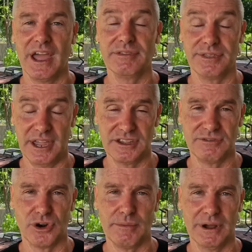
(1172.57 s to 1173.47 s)
and thank
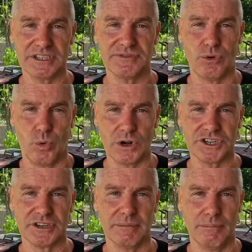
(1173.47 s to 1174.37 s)
you very much for
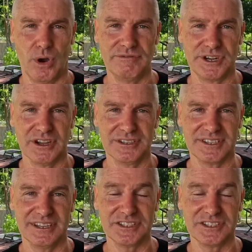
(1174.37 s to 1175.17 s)
watching my videos.